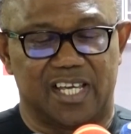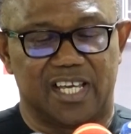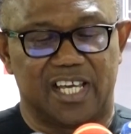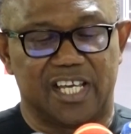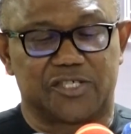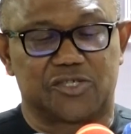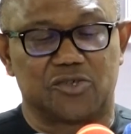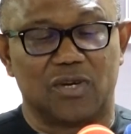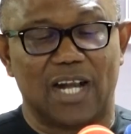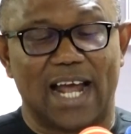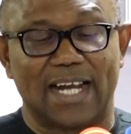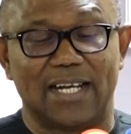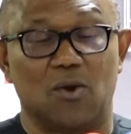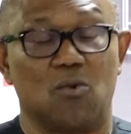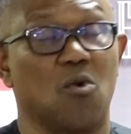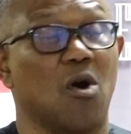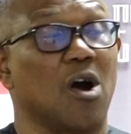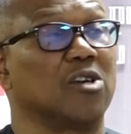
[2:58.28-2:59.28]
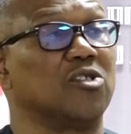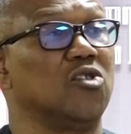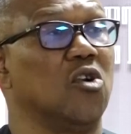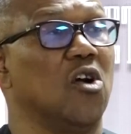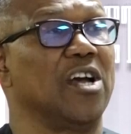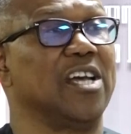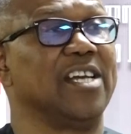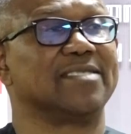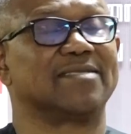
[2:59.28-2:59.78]
He should let the world
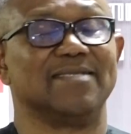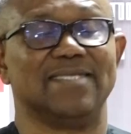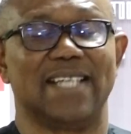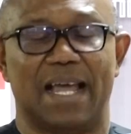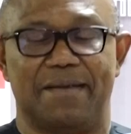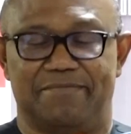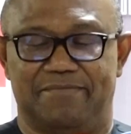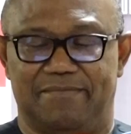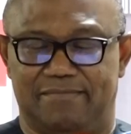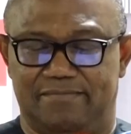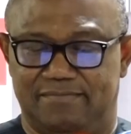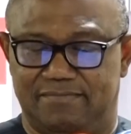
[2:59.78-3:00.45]
know his name,